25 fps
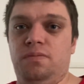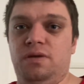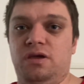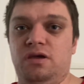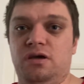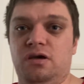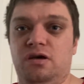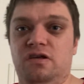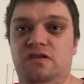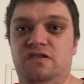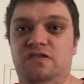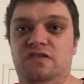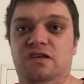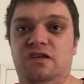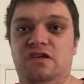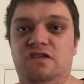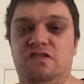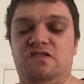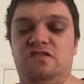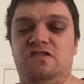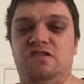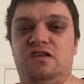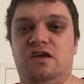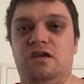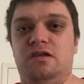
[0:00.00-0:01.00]
because,
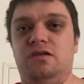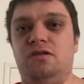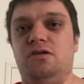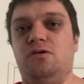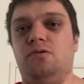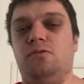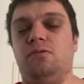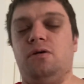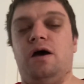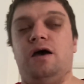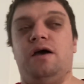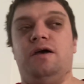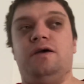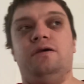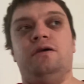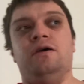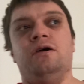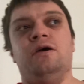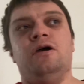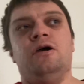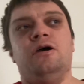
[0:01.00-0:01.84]
yes, I know I